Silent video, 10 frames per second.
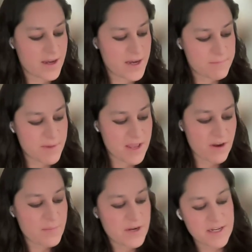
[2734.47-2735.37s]
If
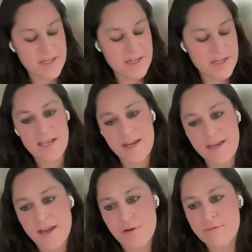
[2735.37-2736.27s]
anybody needs
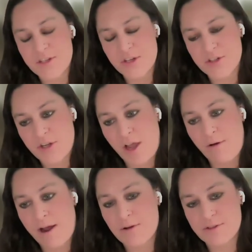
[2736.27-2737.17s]
any other reason to
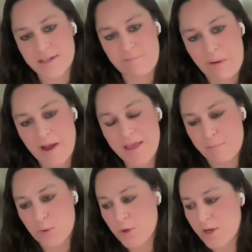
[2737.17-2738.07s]
go out and buy
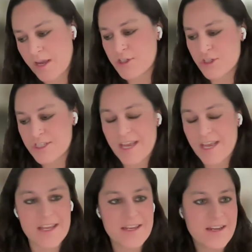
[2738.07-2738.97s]
the book, I should
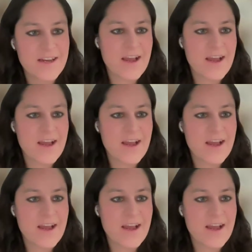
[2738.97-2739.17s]
say,